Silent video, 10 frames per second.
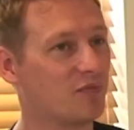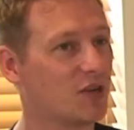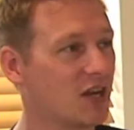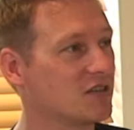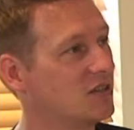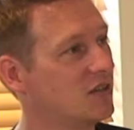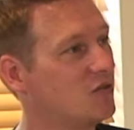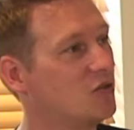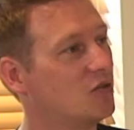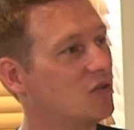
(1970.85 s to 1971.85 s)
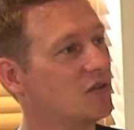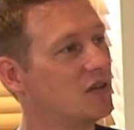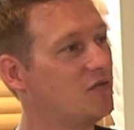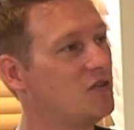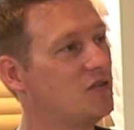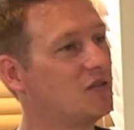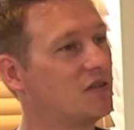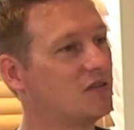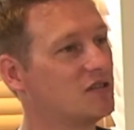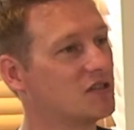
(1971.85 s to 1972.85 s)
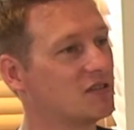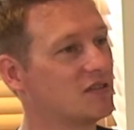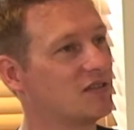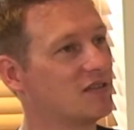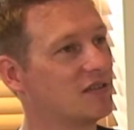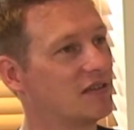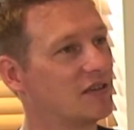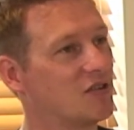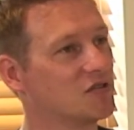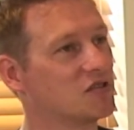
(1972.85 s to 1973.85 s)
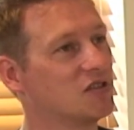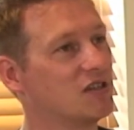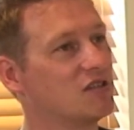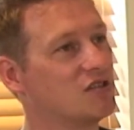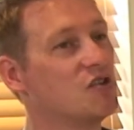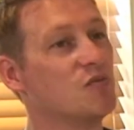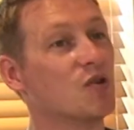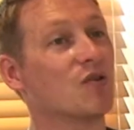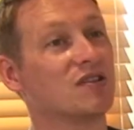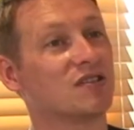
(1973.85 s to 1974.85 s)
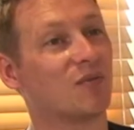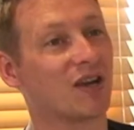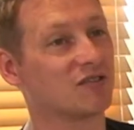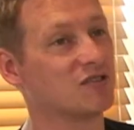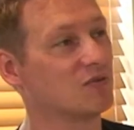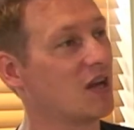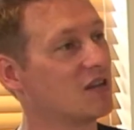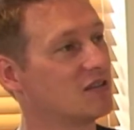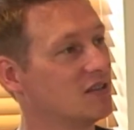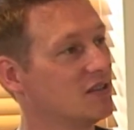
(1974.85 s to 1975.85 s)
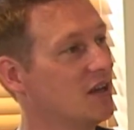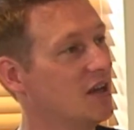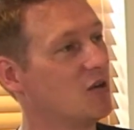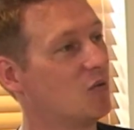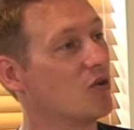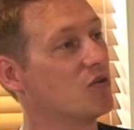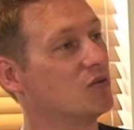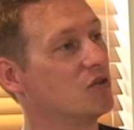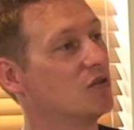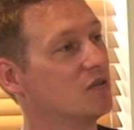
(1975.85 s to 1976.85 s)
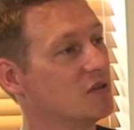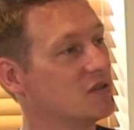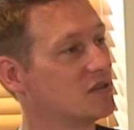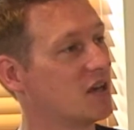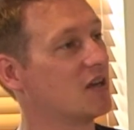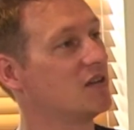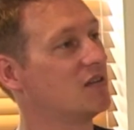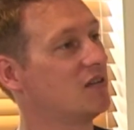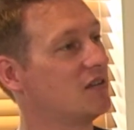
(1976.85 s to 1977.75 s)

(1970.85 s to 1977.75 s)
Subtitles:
But actually, if you just constantly assume you're in someone else's reality, what you would do is say,